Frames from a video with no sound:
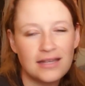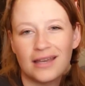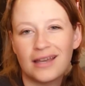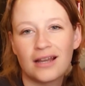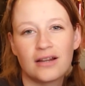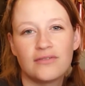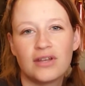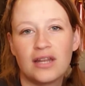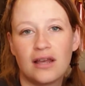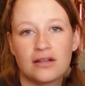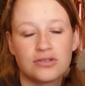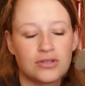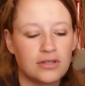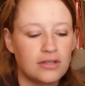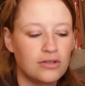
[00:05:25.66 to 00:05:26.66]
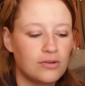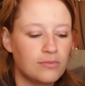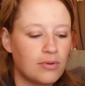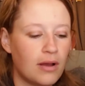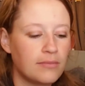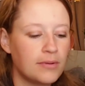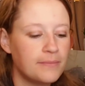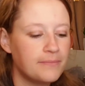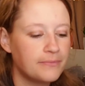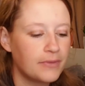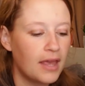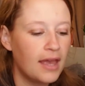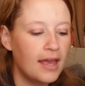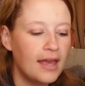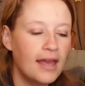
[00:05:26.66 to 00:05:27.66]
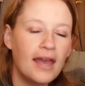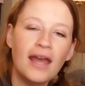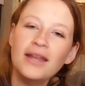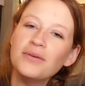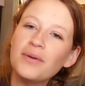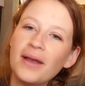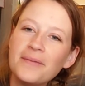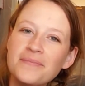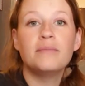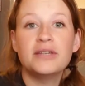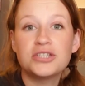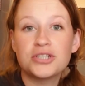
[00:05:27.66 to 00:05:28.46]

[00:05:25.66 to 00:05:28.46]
take care of it naturally, no problem. Anyway, be